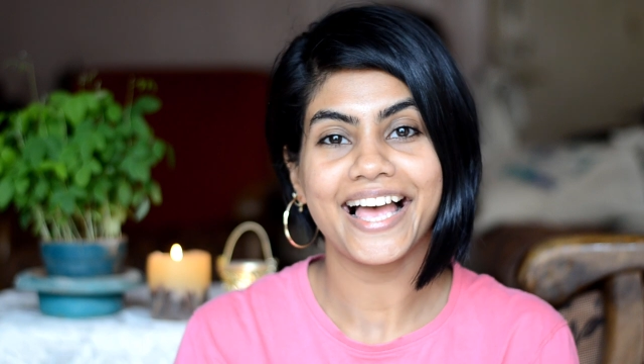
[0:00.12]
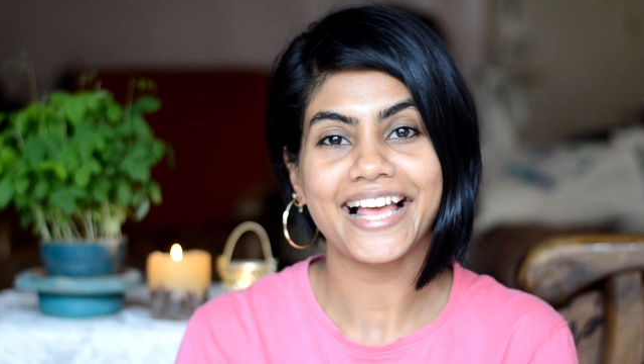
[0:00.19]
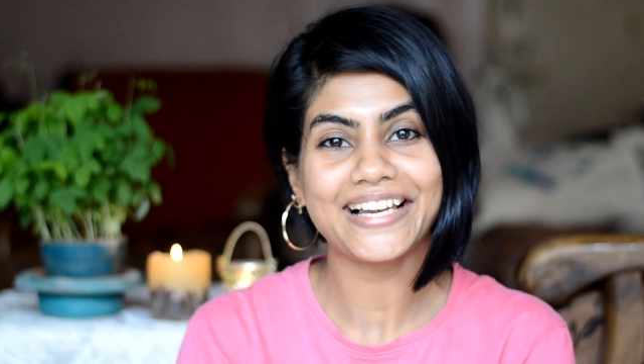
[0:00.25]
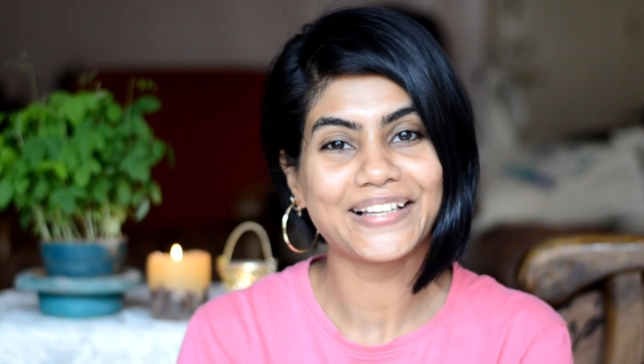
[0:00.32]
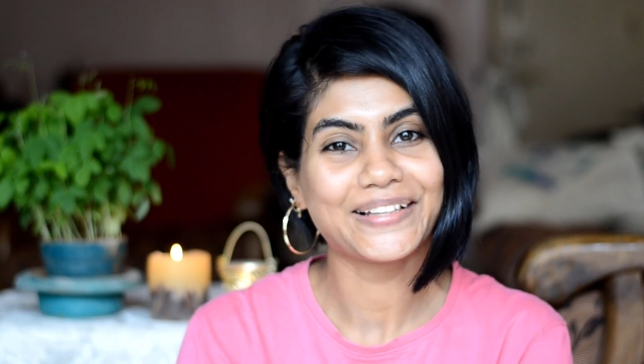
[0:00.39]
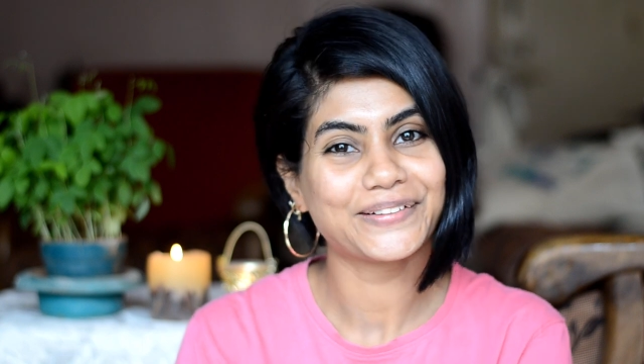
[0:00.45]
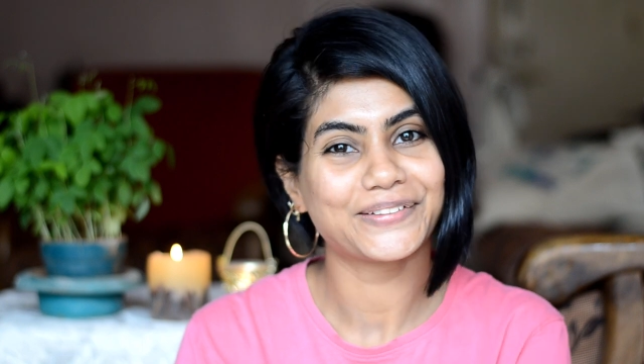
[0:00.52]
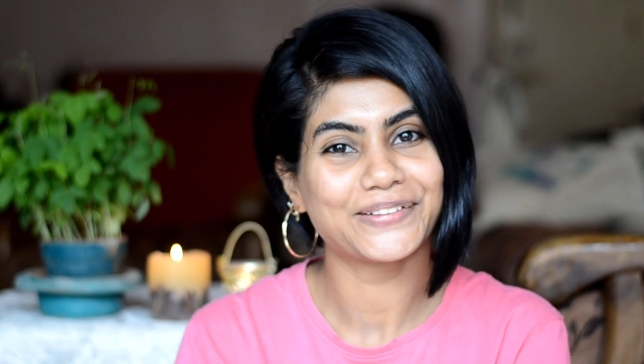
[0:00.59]

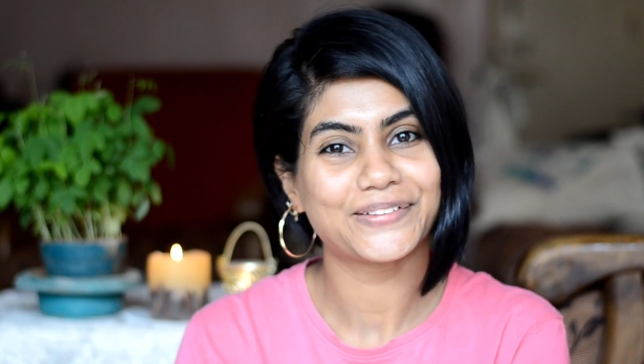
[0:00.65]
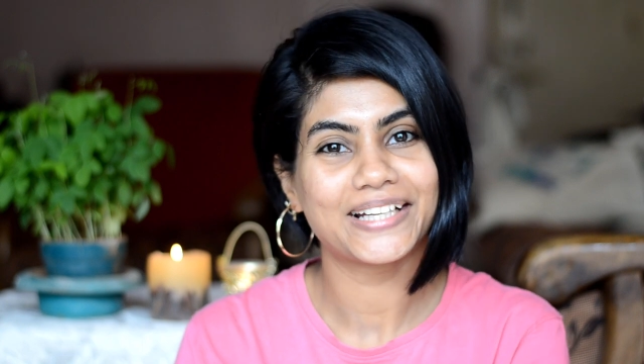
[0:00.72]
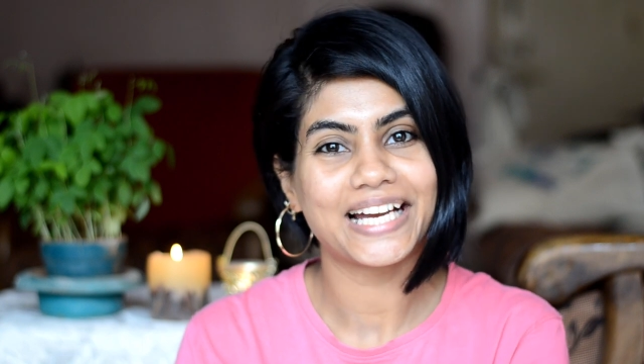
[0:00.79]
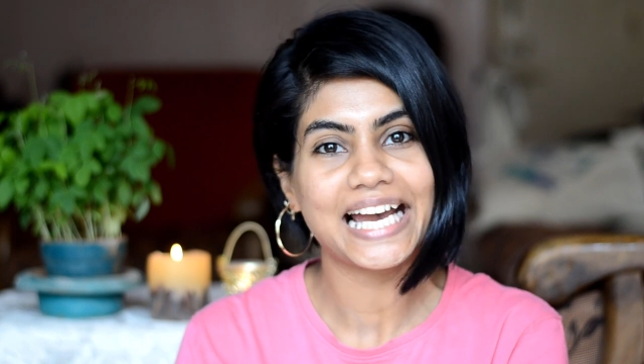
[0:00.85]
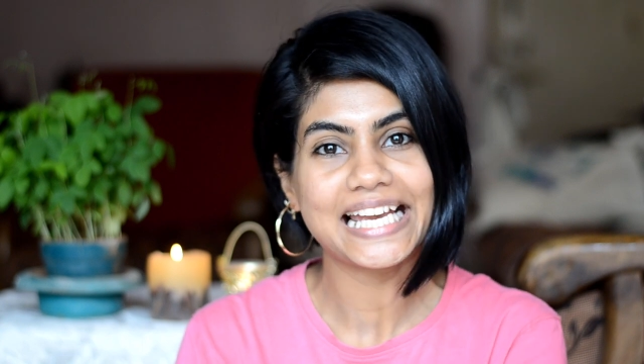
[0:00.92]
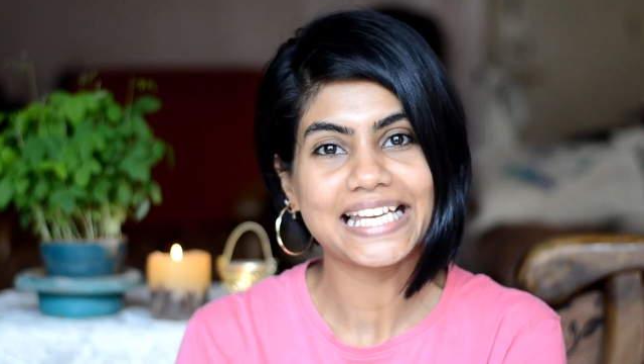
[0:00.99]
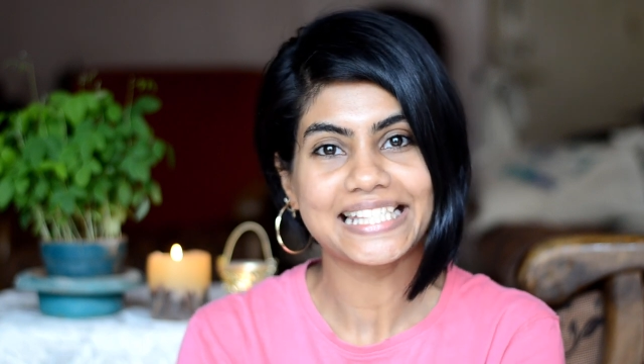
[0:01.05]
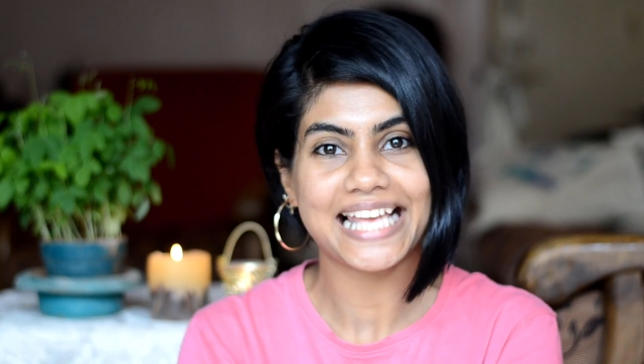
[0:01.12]
Hello you
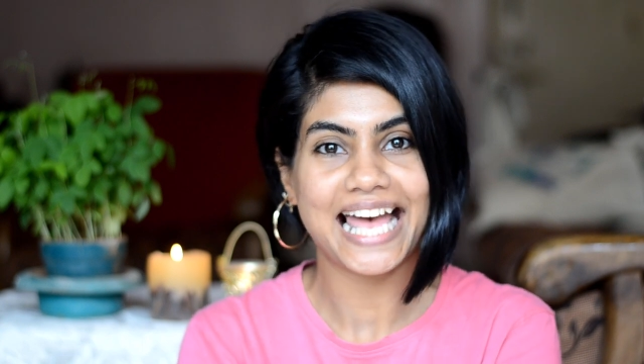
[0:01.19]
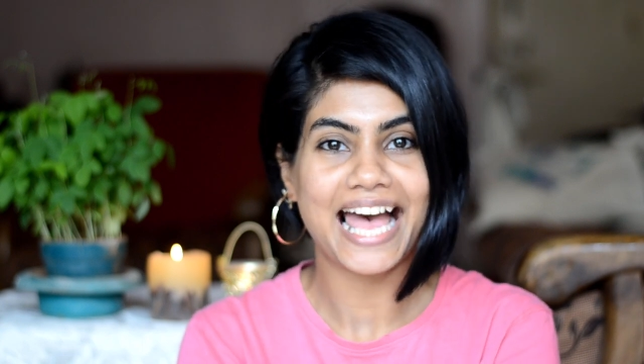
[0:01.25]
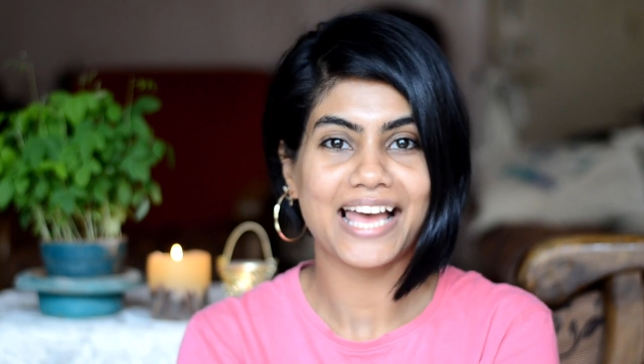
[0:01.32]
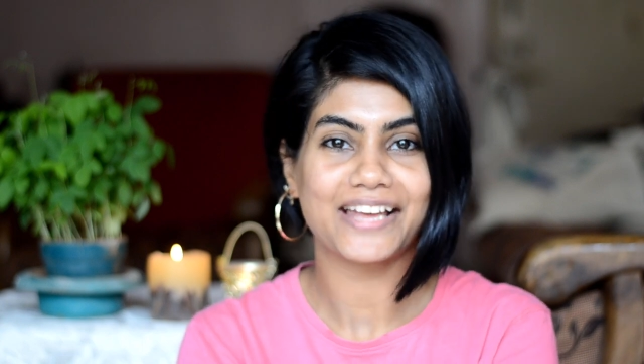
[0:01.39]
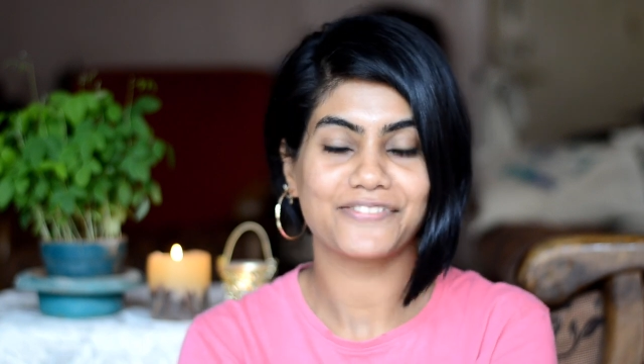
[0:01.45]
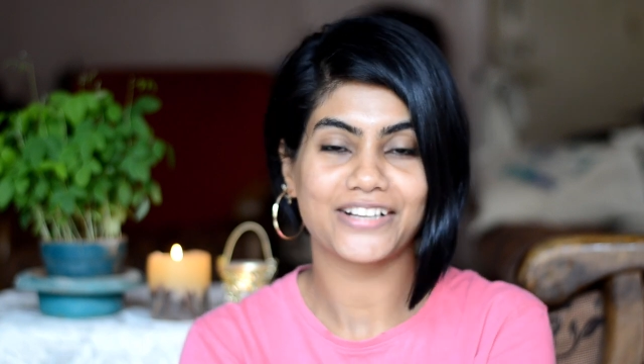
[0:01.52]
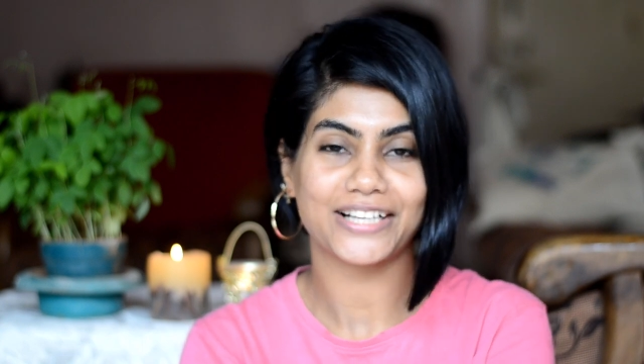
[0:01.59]
guys and